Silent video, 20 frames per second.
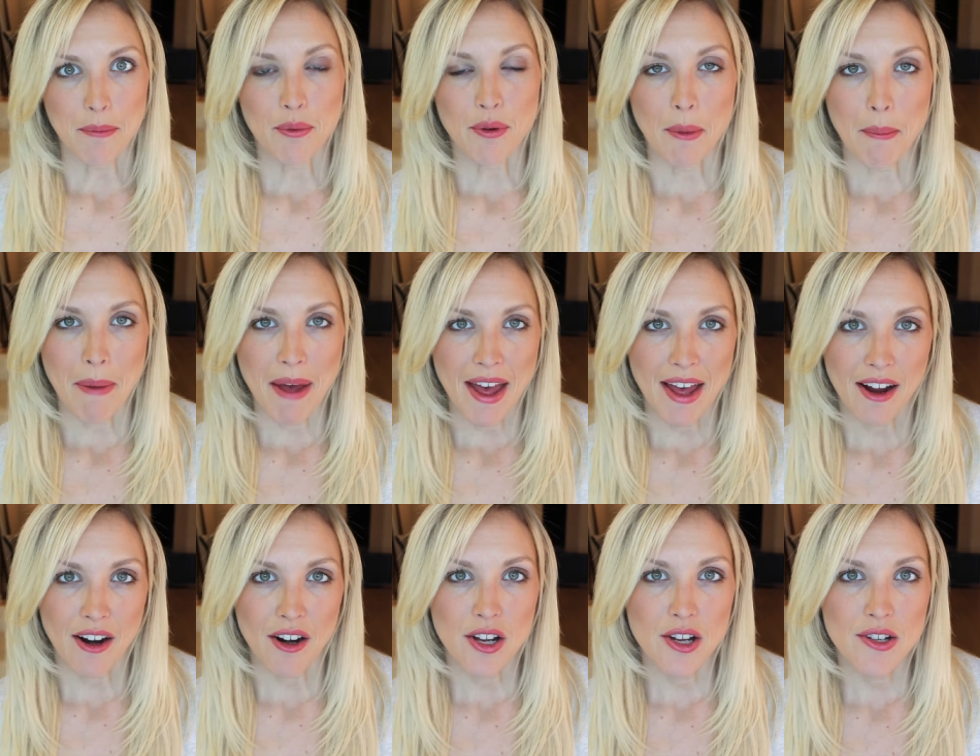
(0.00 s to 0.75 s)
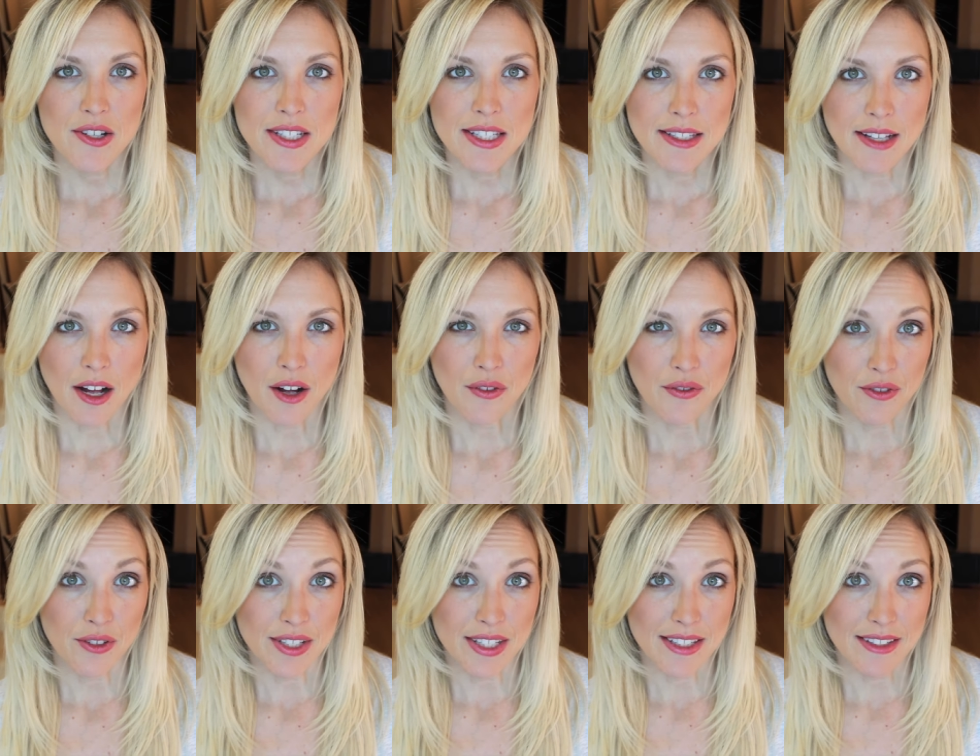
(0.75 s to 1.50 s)
Prepare yourself
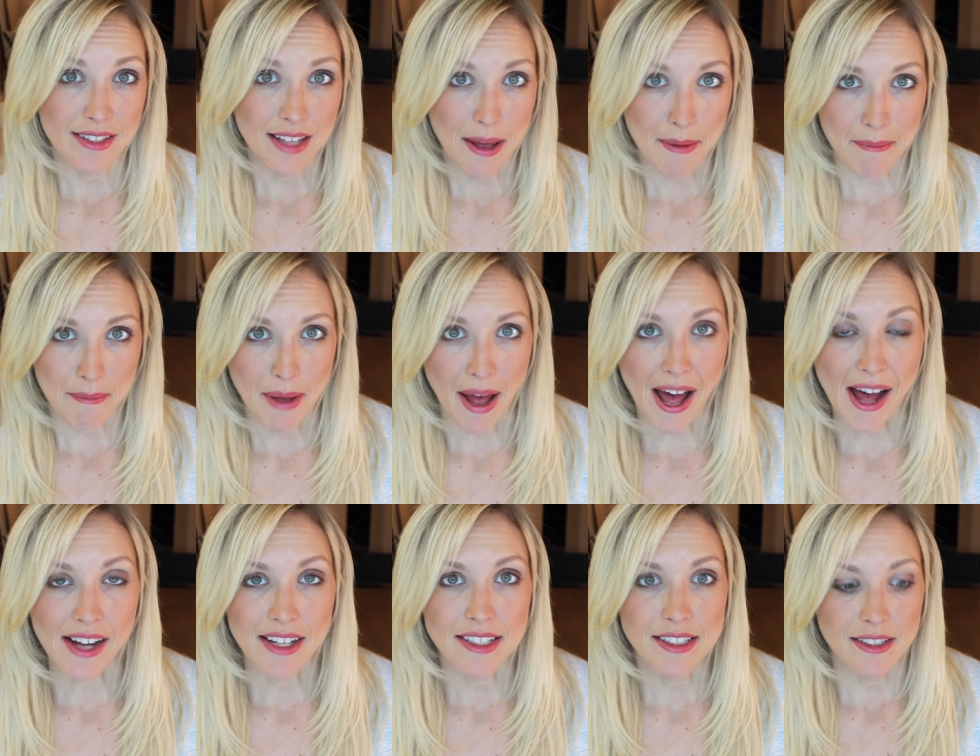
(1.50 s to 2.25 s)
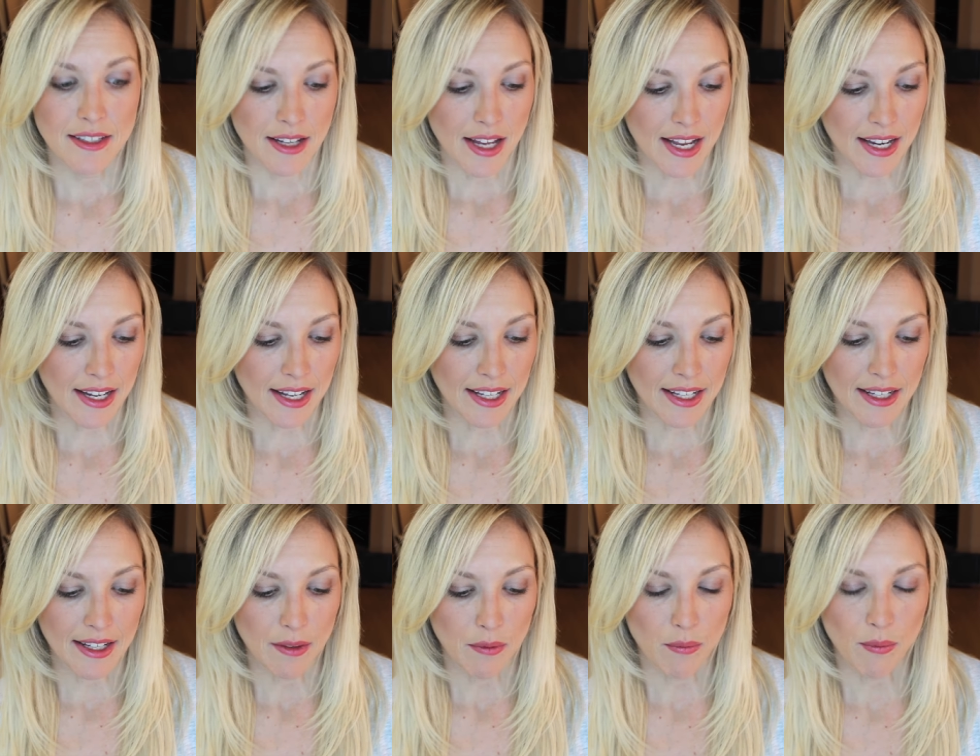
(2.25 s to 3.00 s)
for setbacks and
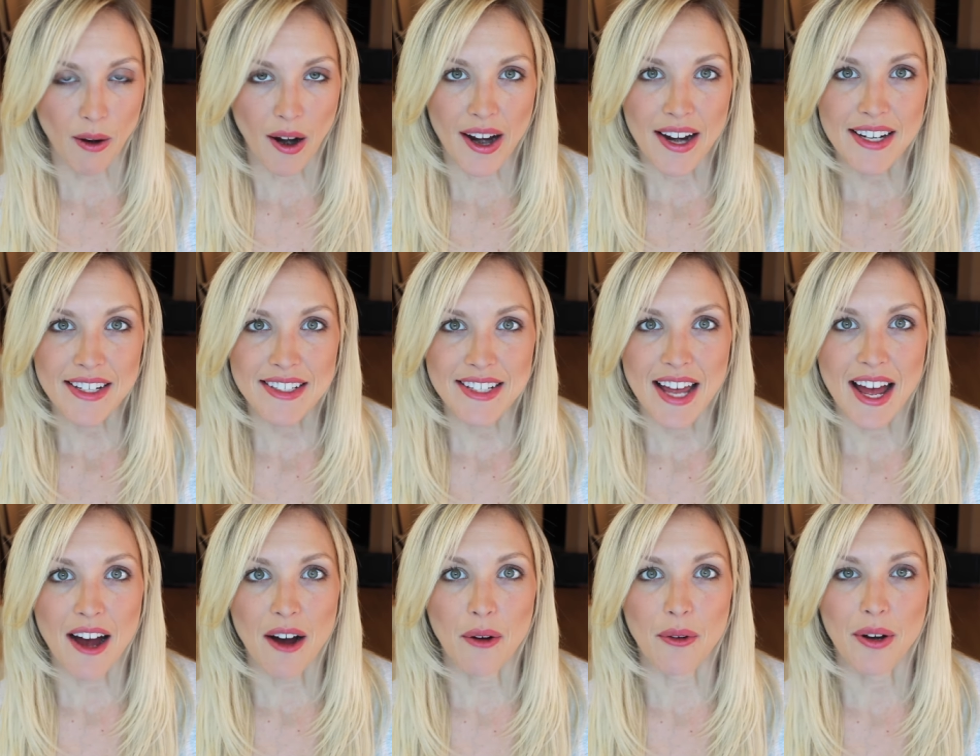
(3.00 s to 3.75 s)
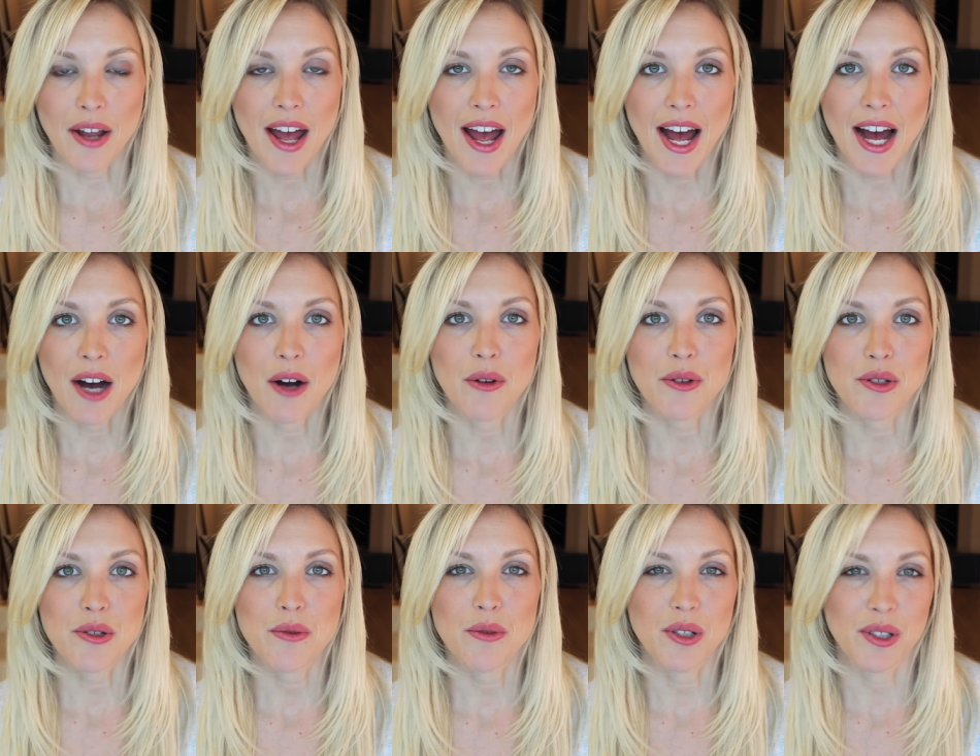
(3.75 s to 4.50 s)
write down how
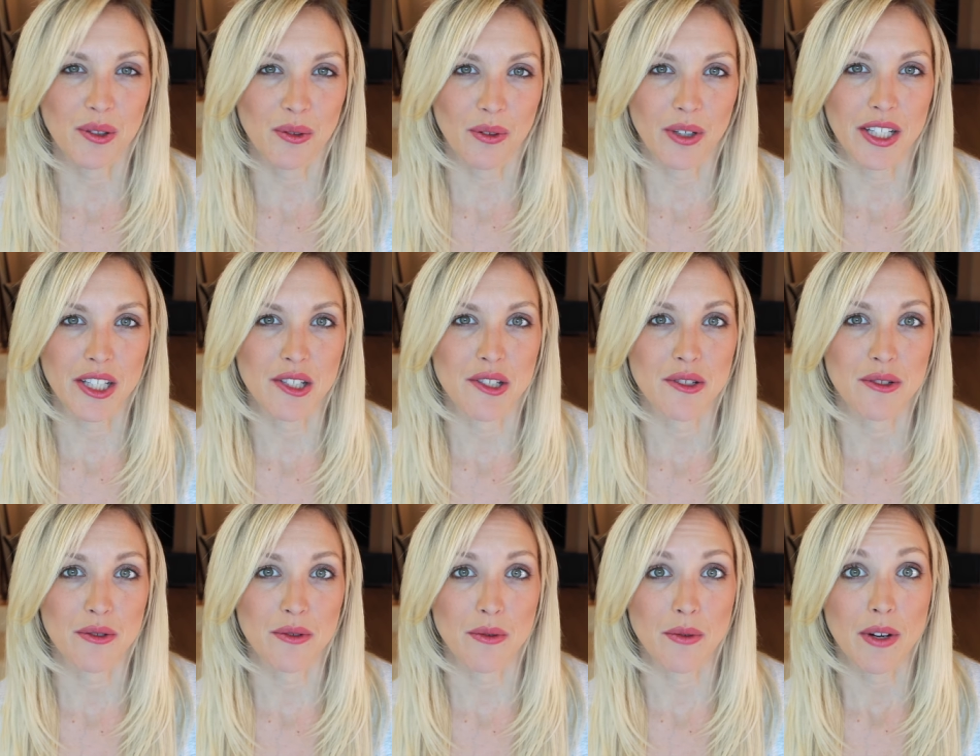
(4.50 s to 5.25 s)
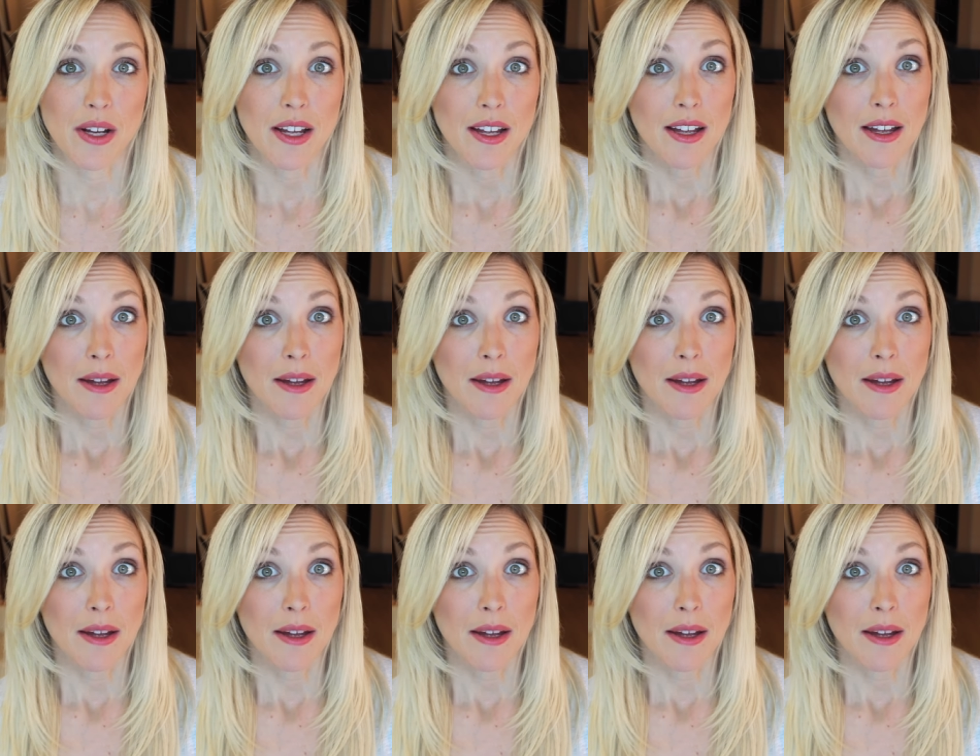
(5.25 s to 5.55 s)
you are going to